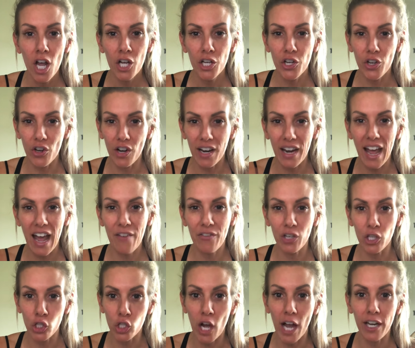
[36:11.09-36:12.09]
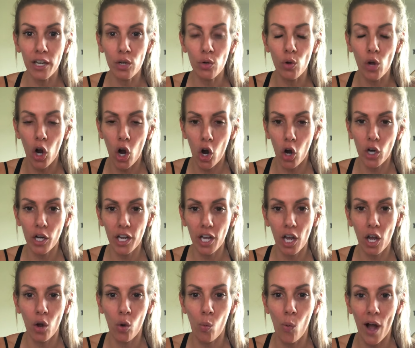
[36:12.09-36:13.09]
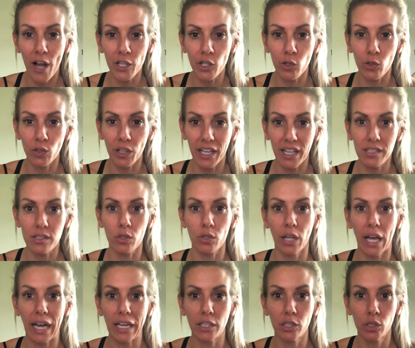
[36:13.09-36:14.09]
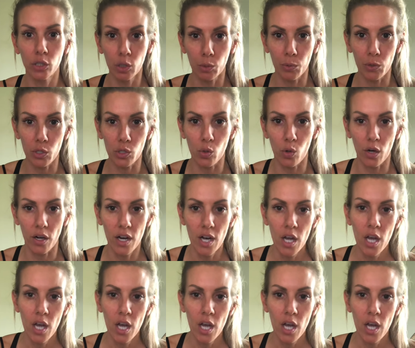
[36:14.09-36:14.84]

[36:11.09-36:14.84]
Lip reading: you're not having to try to do cardio while your legs are, like, super sore.